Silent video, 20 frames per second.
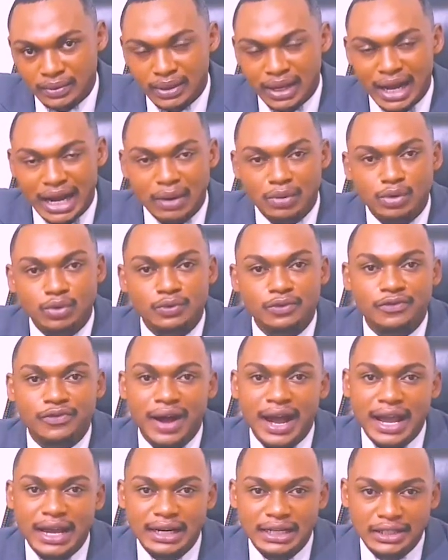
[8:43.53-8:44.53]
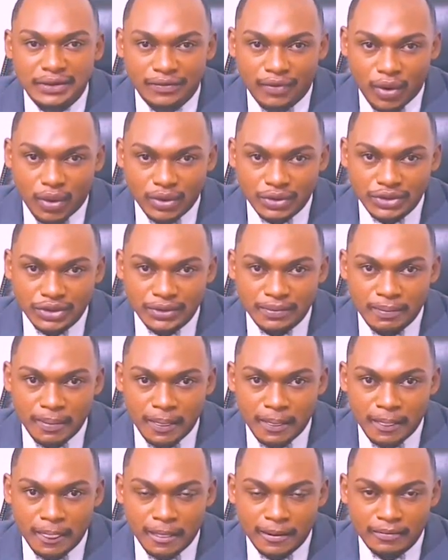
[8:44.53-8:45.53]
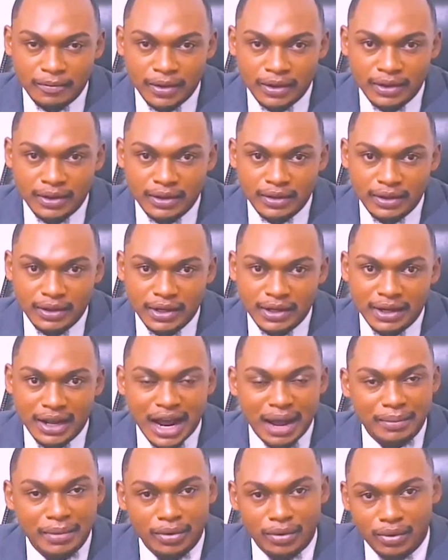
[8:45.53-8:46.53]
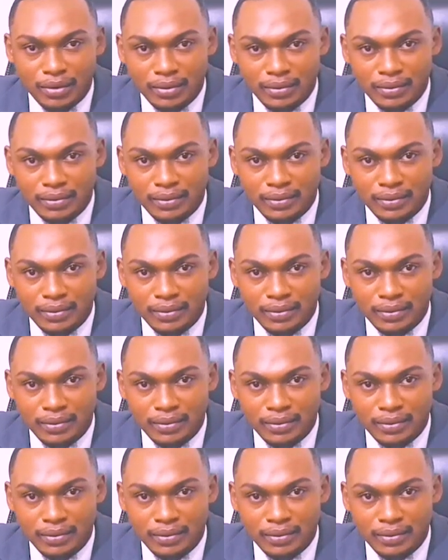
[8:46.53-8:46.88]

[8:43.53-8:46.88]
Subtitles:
and I want to file a divorce in Cameroon,